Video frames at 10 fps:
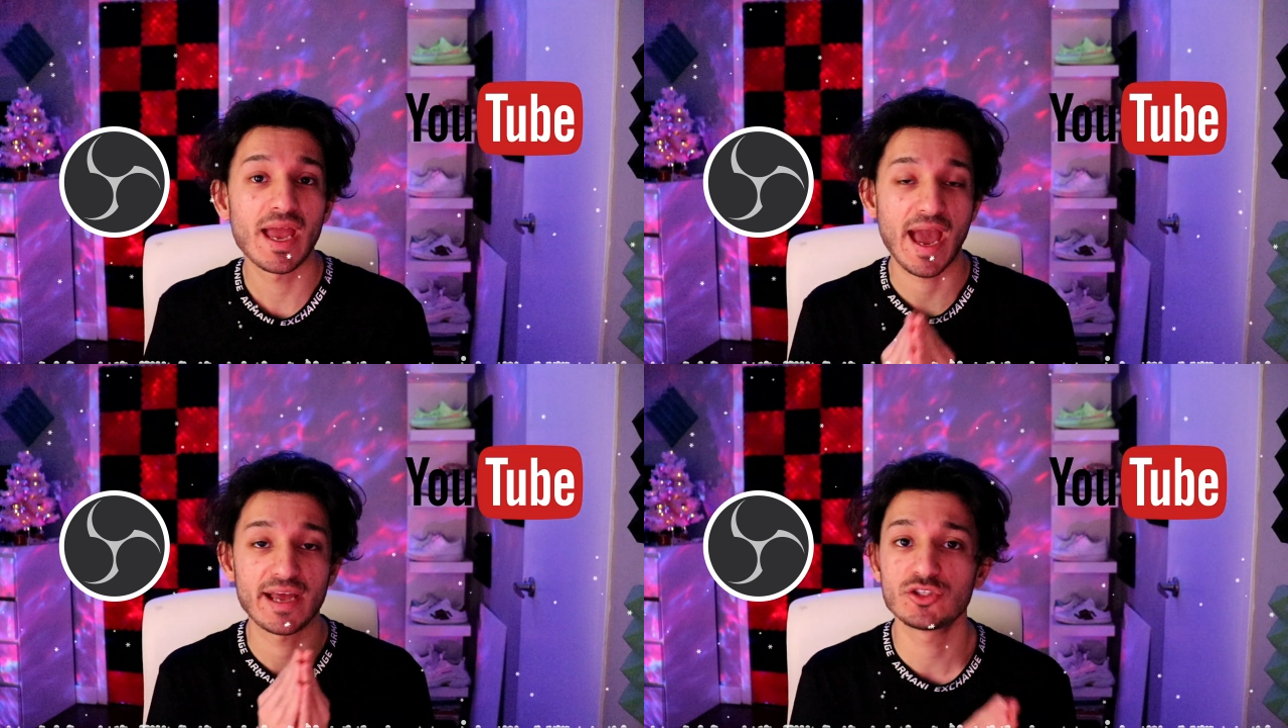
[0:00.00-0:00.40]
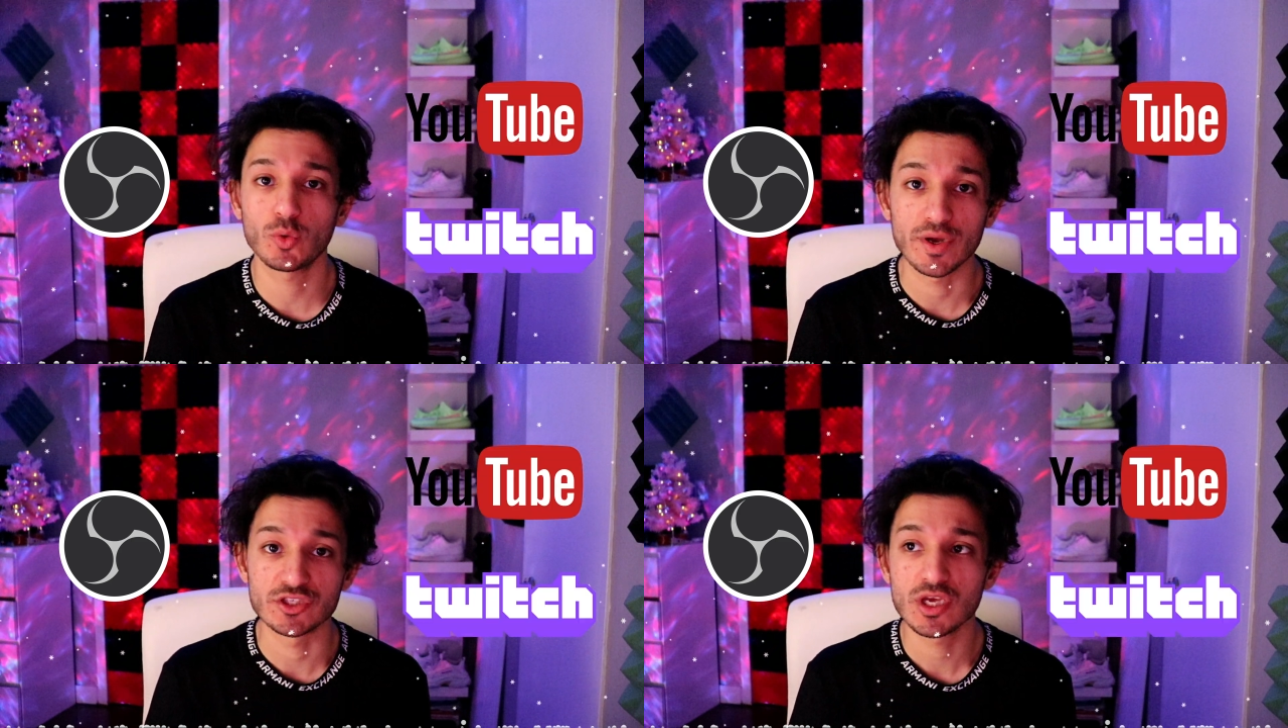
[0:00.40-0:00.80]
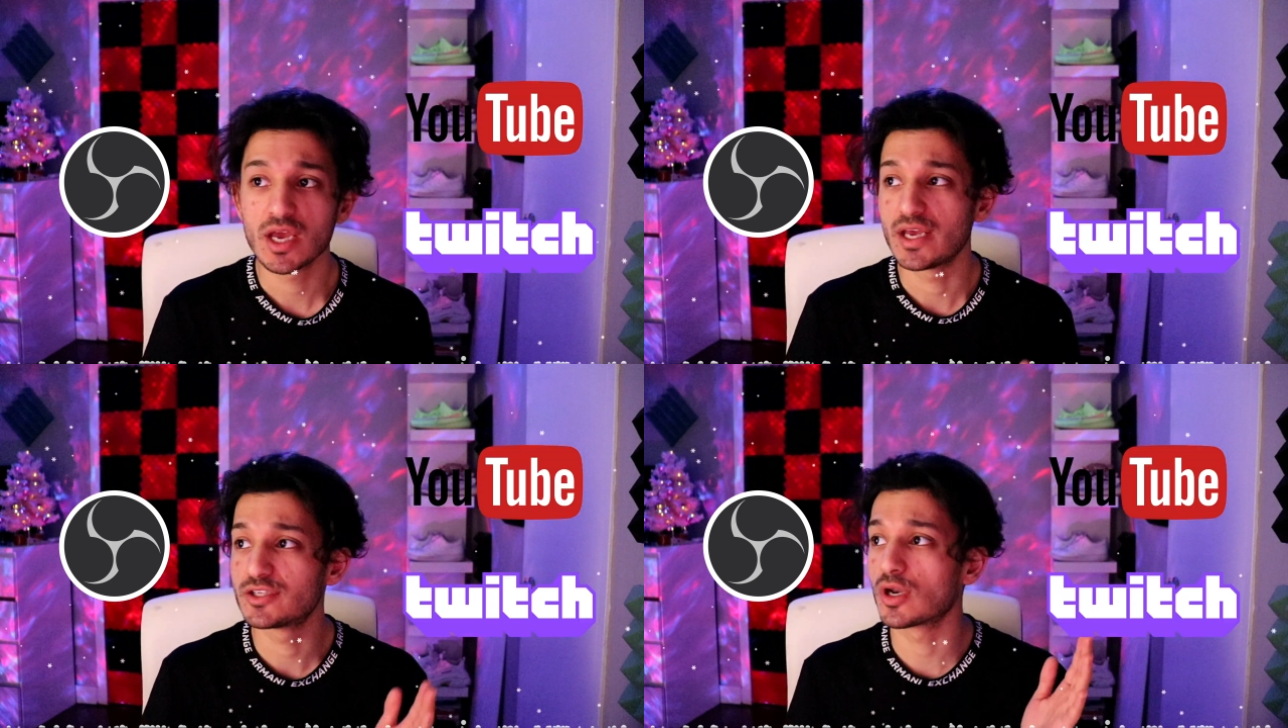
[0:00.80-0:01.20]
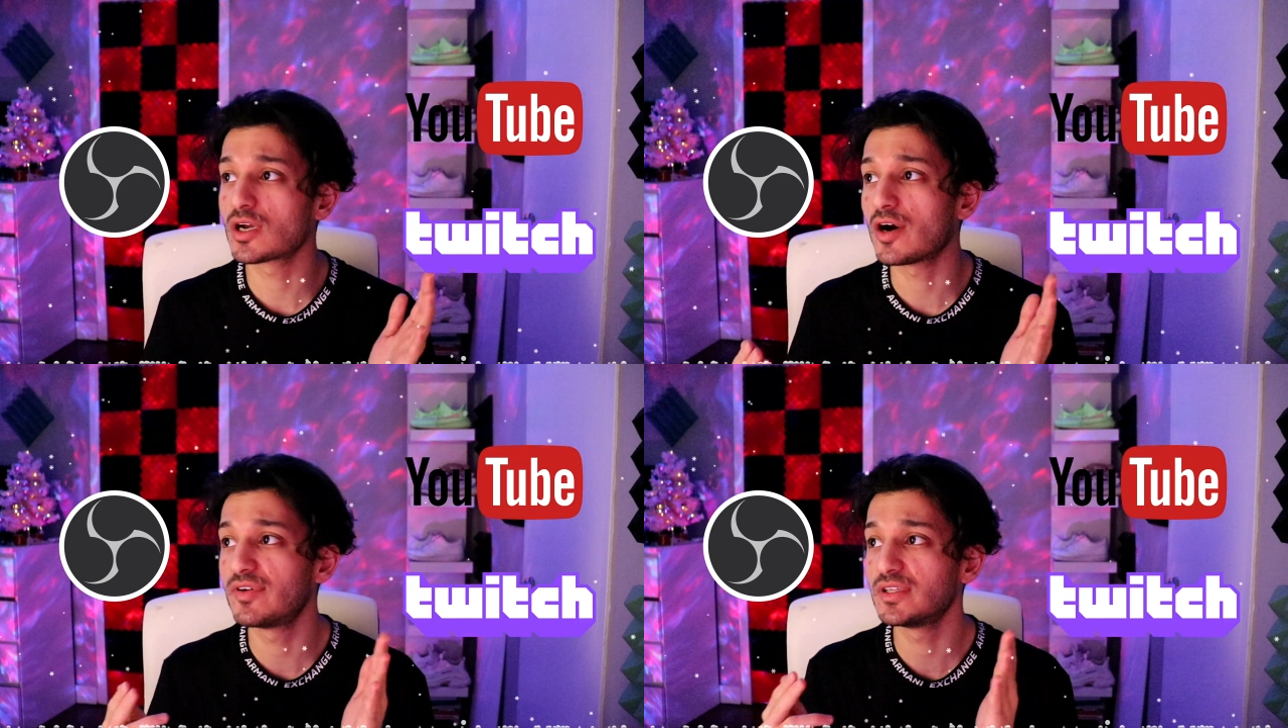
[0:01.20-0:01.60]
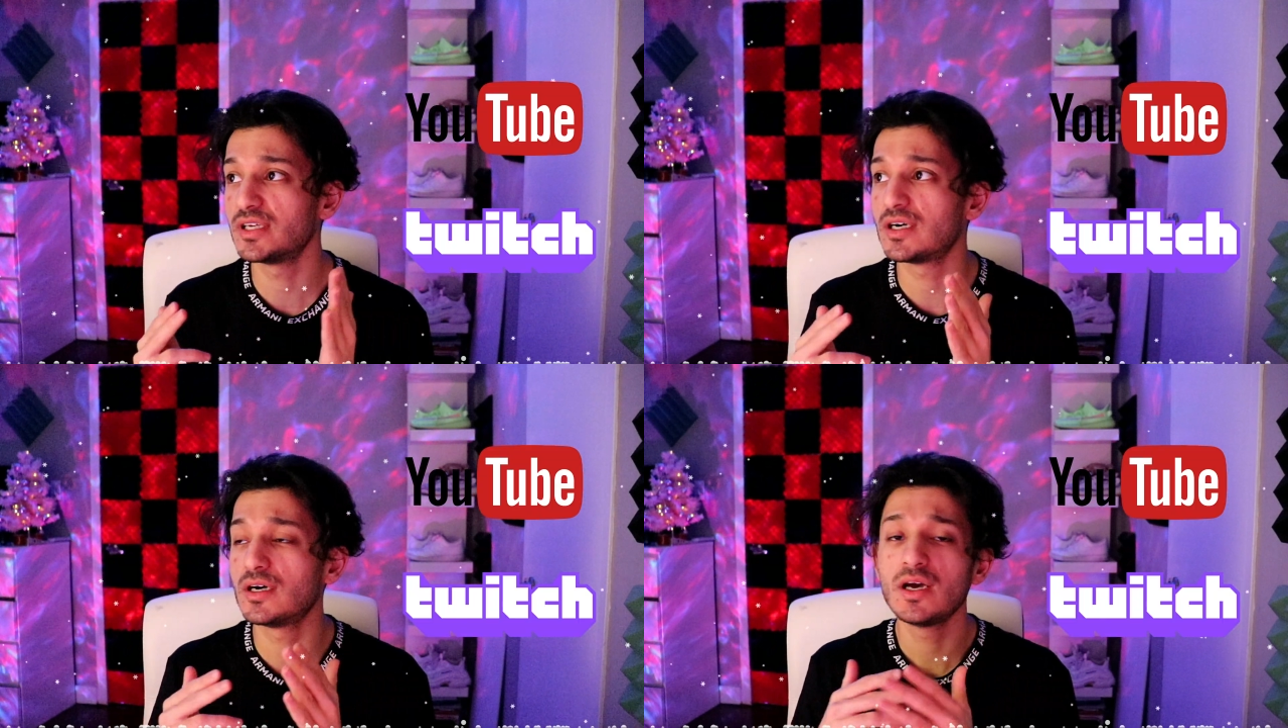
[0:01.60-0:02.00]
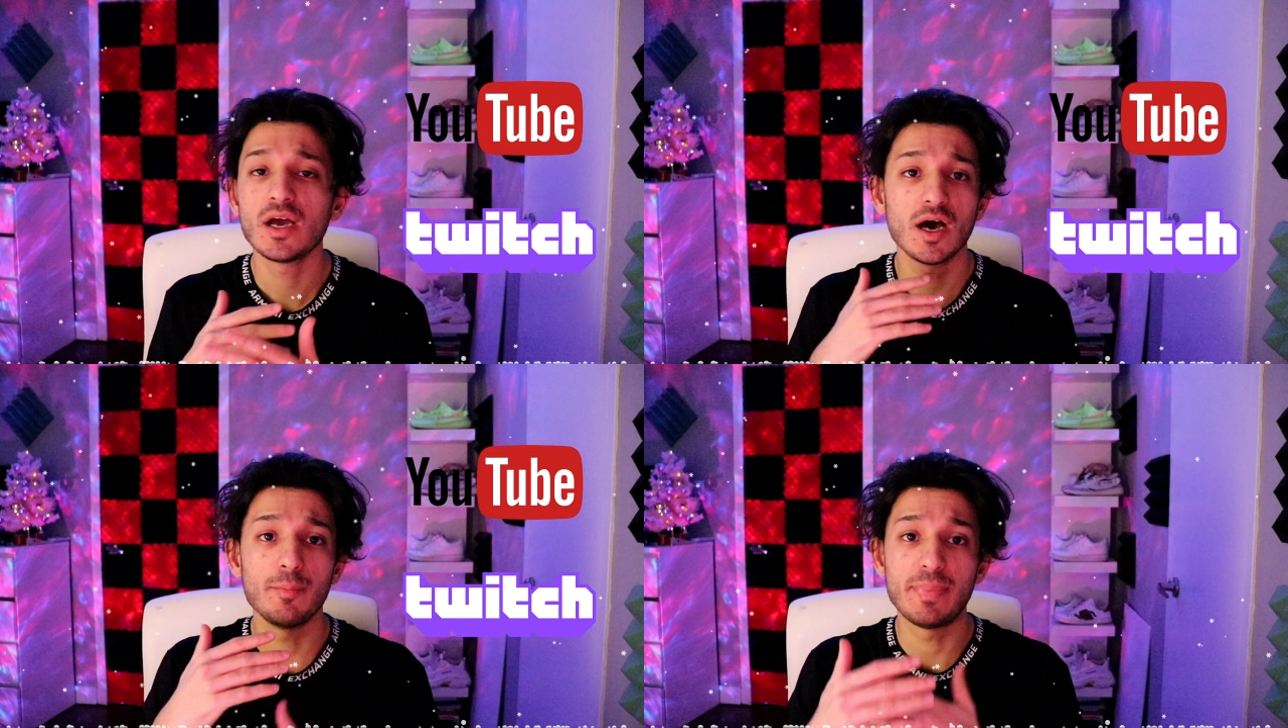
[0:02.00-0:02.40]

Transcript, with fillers: and Twitch. It's going to cover the uh,